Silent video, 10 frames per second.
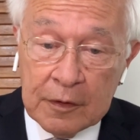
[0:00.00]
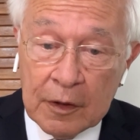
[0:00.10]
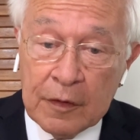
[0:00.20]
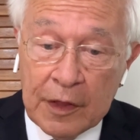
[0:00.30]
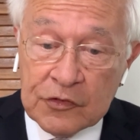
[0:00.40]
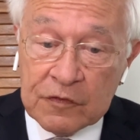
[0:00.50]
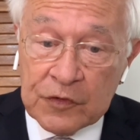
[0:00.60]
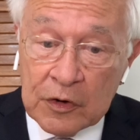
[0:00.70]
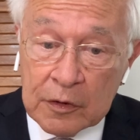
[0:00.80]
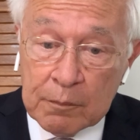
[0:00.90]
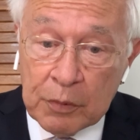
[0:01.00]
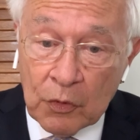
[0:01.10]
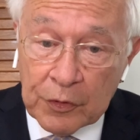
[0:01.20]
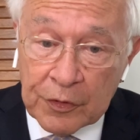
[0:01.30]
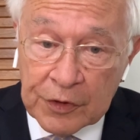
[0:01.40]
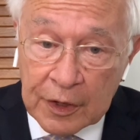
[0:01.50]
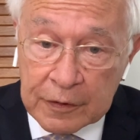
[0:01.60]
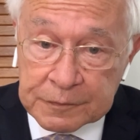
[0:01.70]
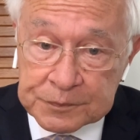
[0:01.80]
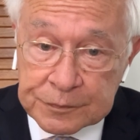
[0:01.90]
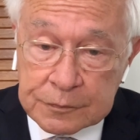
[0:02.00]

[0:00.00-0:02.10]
And that's a very important thing.